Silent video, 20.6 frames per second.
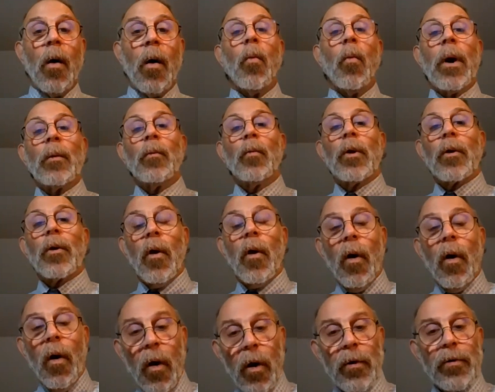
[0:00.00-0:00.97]
when we're
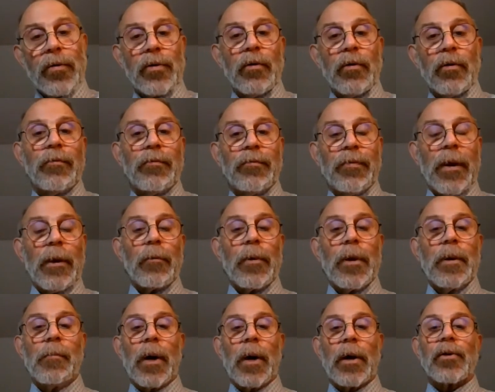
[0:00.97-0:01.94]
also
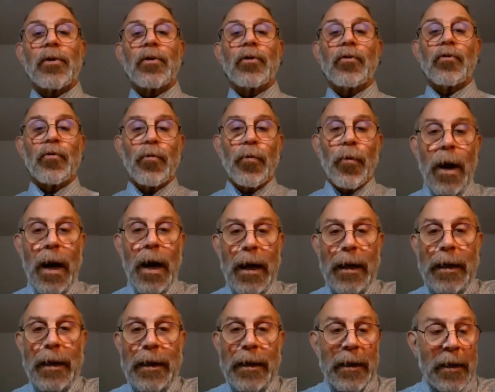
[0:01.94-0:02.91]
very much
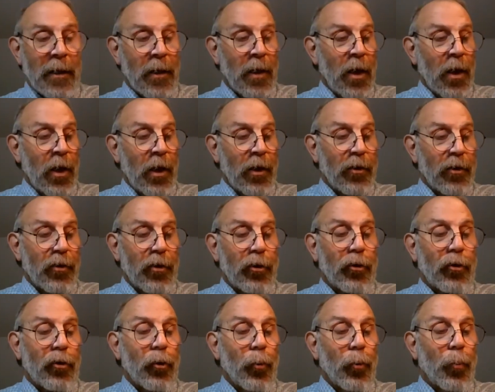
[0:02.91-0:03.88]
trying
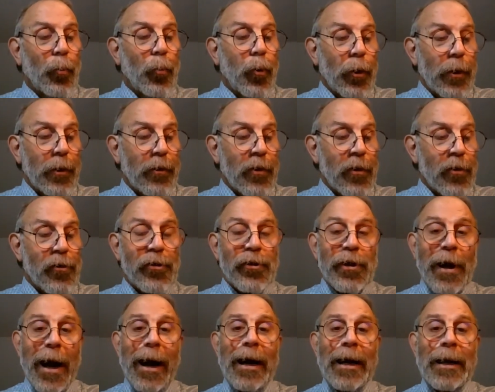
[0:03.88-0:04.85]
to put the
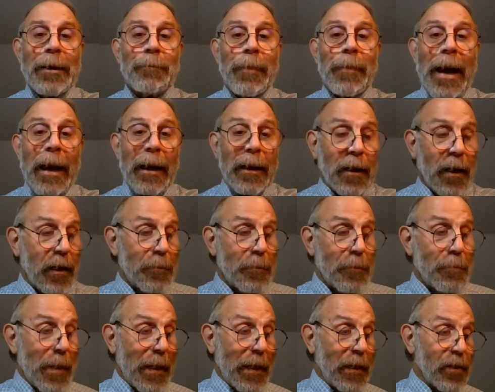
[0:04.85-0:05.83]
shine back
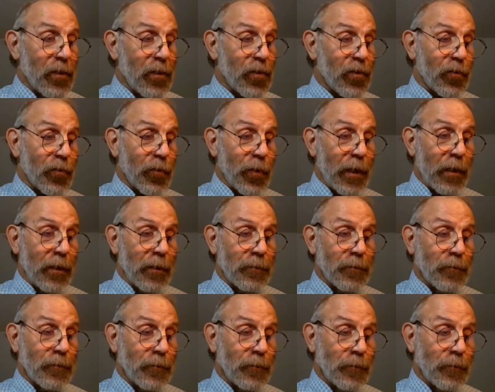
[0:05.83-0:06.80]
on Main Street?
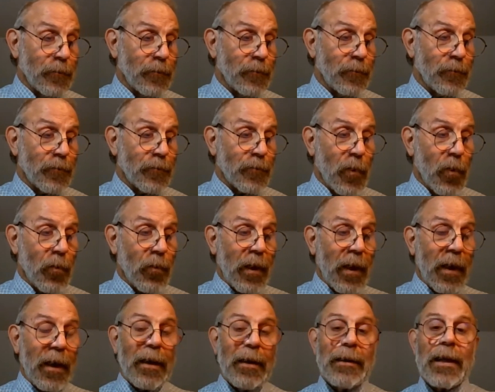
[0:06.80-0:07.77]

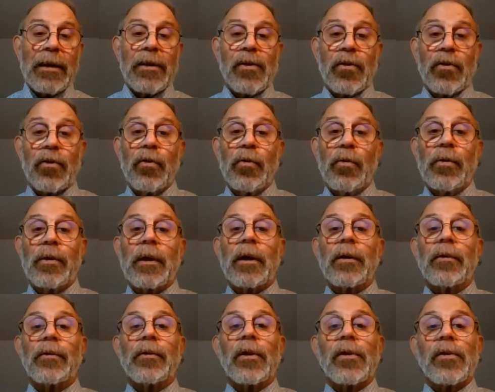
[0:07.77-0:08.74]
Okay, let's do
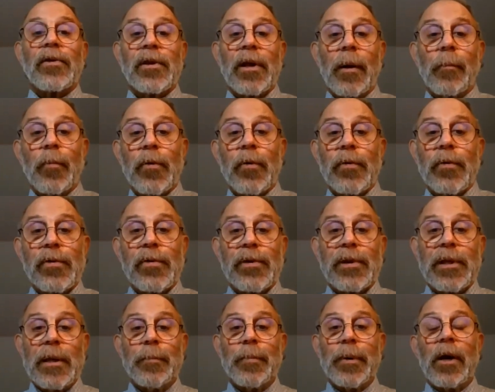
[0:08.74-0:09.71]
the
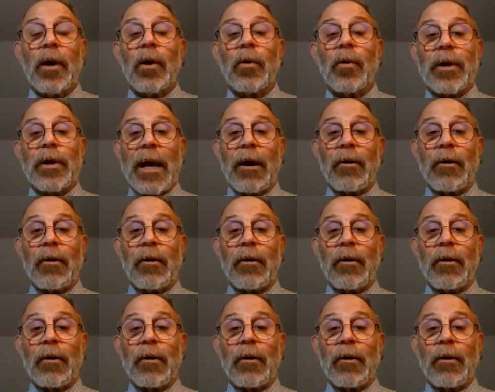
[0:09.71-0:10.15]
Summers CBO